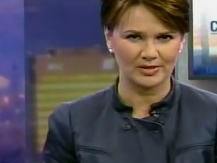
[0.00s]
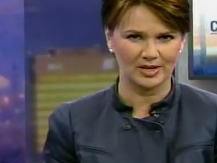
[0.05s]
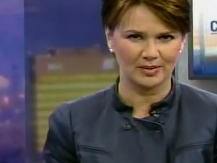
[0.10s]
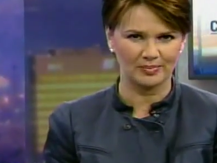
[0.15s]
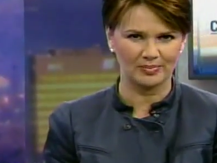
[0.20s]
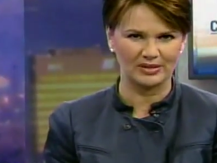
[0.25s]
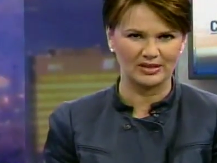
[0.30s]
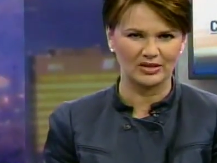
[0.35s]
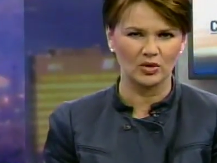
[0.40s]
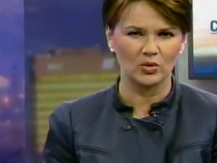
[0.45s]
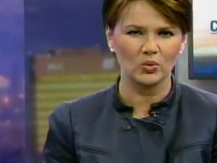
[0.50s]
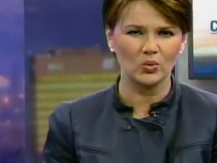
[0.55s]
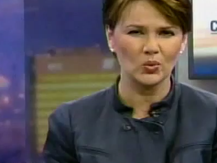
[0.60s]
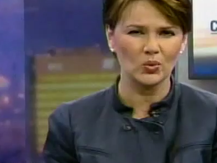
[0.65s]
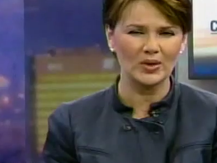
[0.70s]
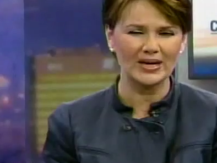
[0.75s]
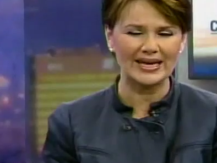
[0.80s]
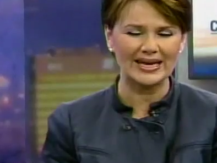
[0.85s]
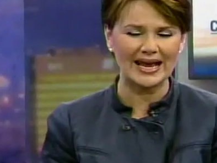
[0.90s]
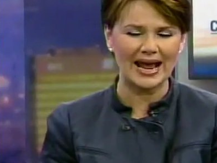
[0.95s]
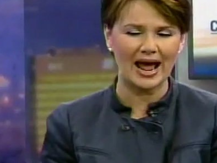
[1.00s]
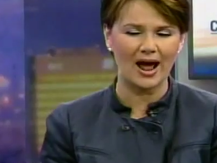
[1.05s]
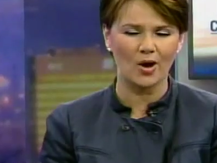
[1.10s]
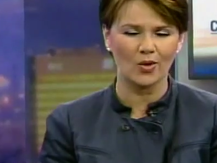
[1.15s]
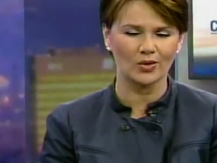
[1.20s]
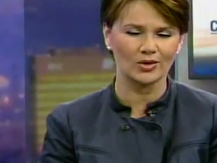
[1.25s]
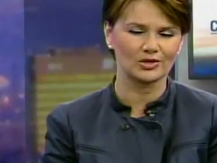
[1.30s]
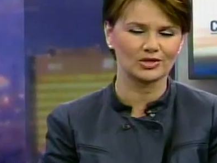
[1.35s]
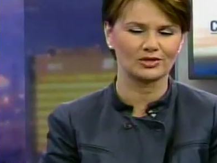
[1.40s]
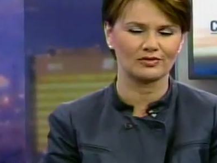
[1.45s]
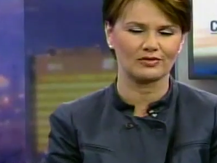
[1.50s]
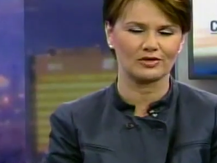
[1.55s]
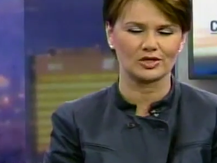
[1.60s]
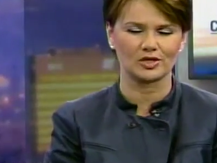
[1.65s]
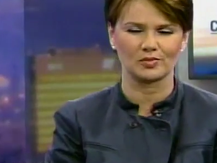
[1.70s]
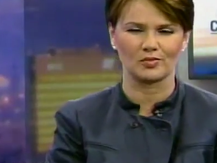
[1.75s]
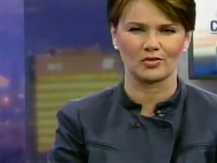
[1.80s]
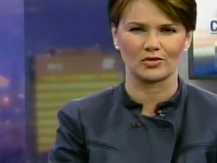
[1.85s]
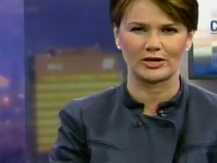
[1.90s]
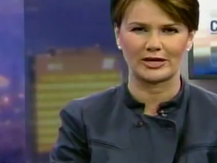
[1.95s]
up in the wee hours of
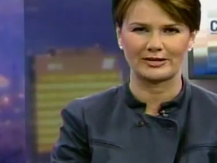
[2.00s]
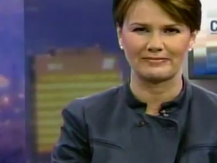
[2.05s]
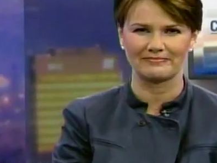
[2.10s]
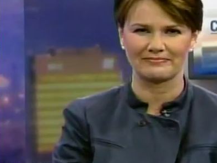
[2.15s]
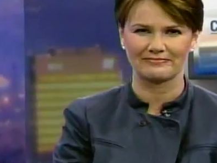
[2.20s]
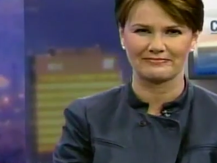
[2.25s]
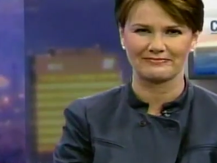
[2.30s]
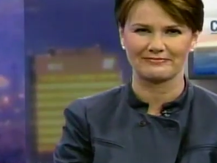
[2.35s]
this morning.